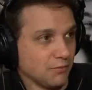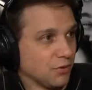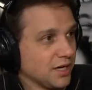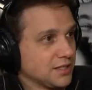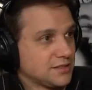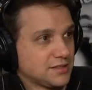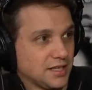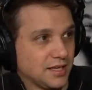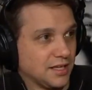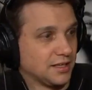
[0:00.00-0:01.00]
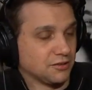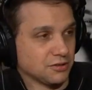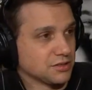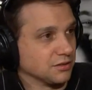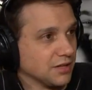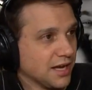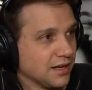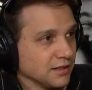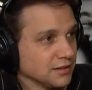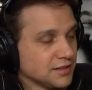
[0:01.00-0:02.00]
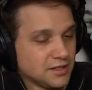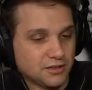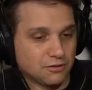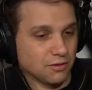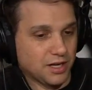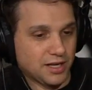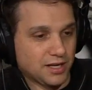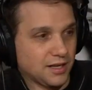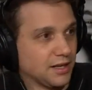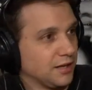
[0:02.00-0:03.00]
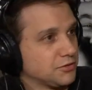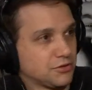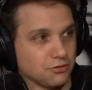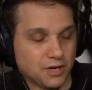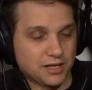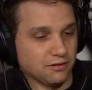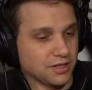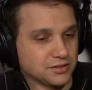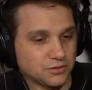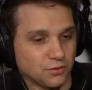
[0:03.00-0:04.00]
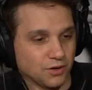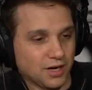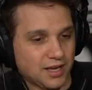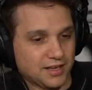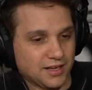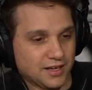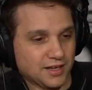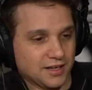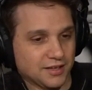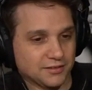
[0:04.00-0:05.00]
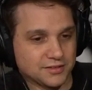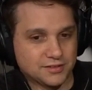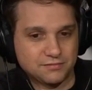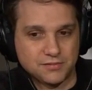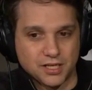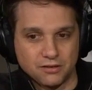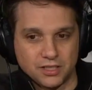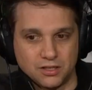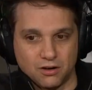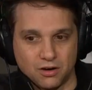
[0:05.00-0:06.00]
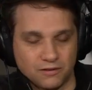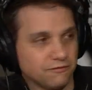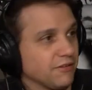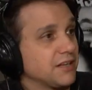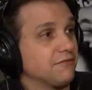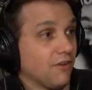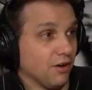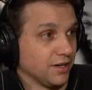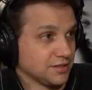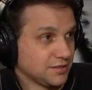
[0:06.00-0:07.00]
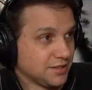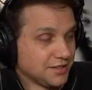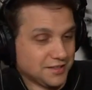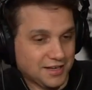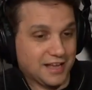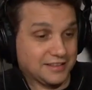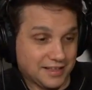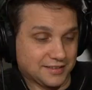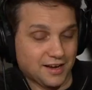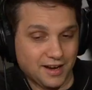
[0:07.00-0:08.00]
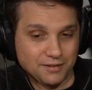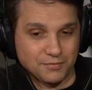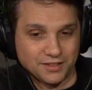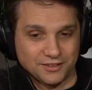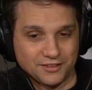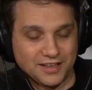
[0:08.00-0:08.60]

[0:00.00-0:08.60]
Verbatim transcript: Waits and Crystal Gayle. Can't great, beat that. Yeah. It was great, great score. And uh, it was Teri Garr and Freddie Forrest. Yeah. At that time, you right. know.